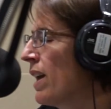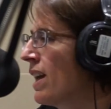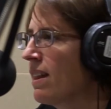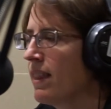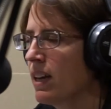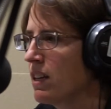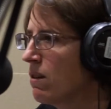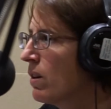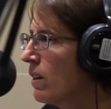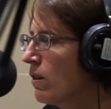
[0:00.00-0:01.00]
away that
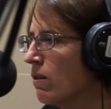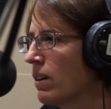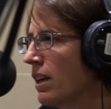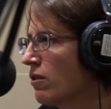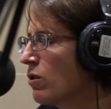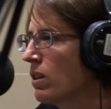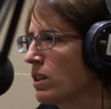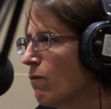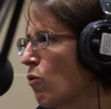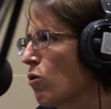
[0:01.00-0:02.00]
you can create and
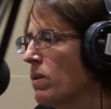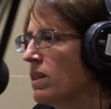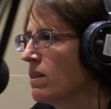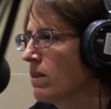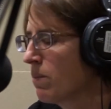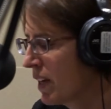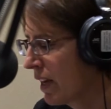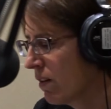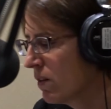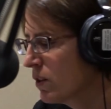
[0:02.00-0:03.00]
transform into
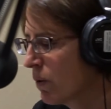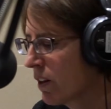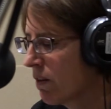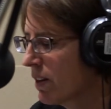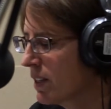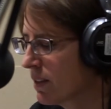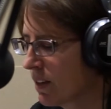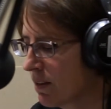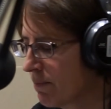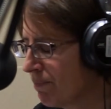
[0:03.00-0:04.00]
something else, whether
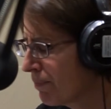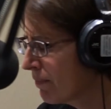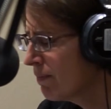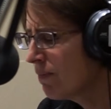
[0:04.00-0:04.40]
it's um,